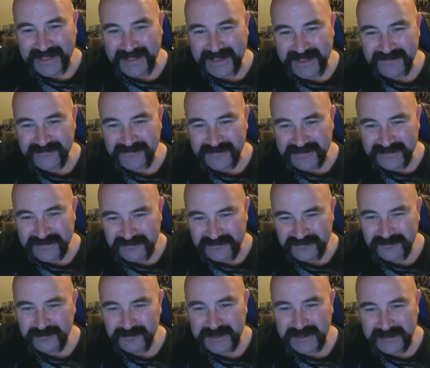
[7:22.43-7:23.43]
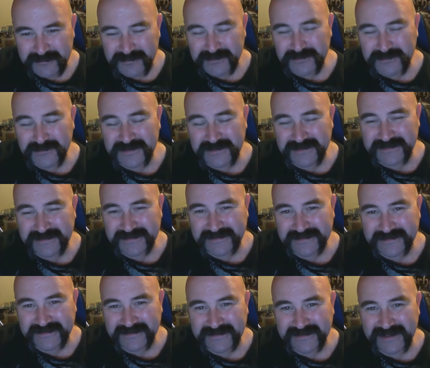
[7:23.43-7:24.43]
If enough people
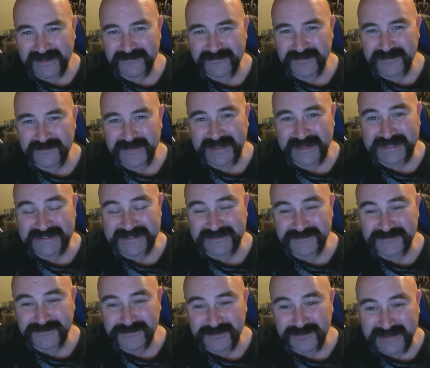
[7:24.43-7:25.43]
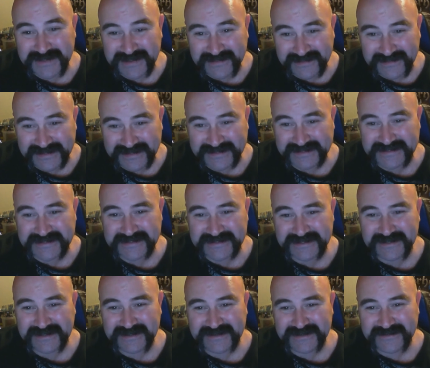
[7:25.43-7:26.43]
can be made to
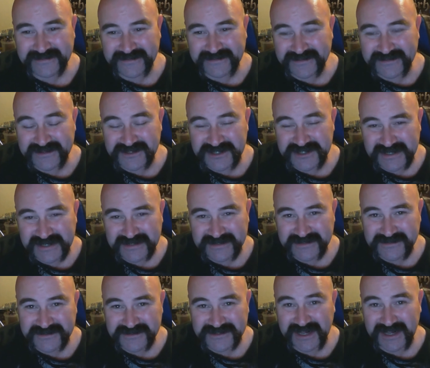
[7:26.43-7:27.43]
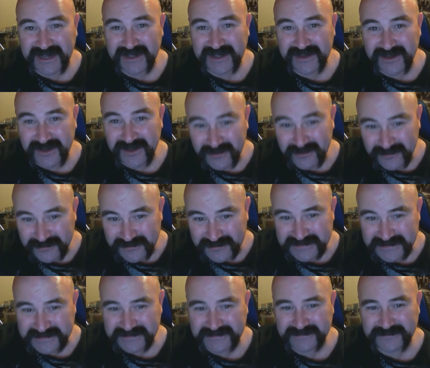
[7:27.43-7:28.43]
realise that the genders are
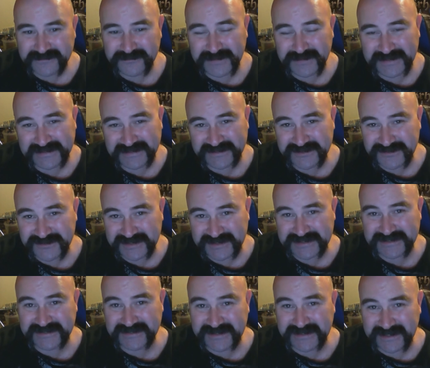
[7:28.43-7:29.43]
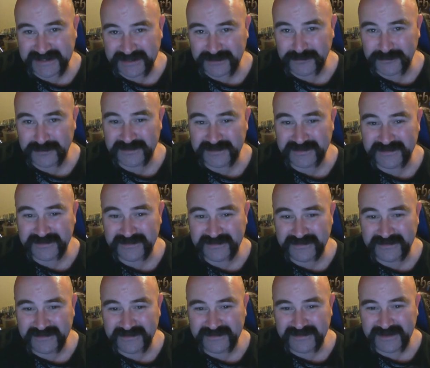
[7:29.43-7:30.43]
not being treated equally,
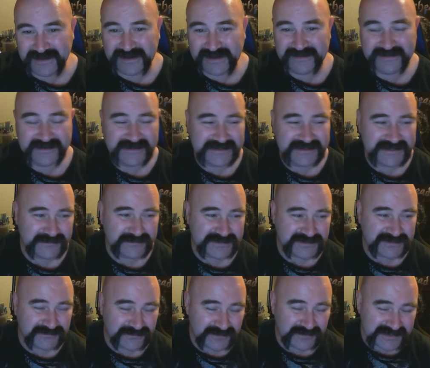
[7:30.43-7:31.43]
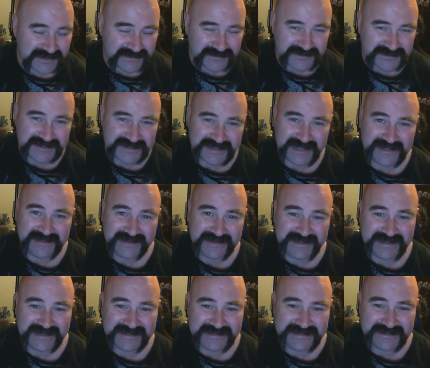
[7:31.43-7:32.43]
either in terms of resources
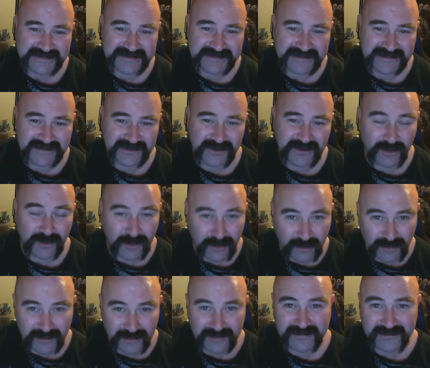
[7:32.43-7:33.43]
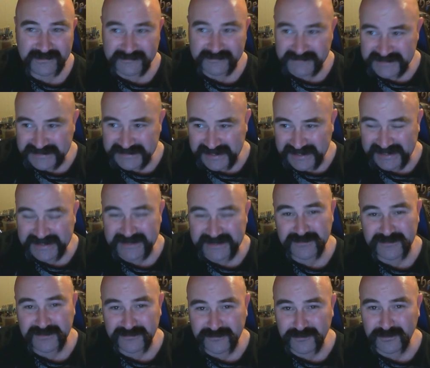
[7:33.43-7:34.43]
allocated or
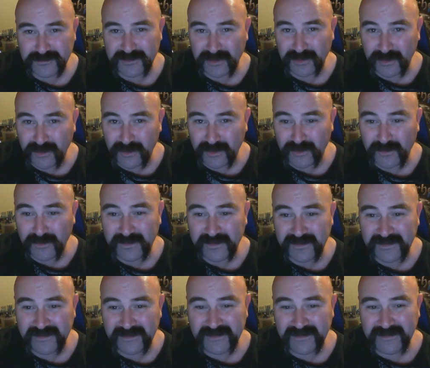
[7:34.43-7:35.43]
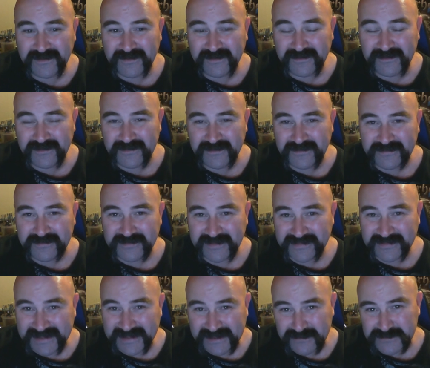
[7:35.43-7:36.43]
standing before the law,
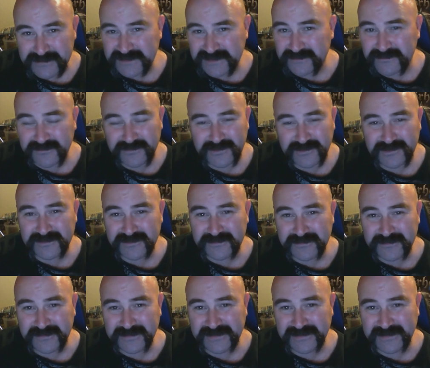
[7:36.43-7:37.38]
then the game's up for them.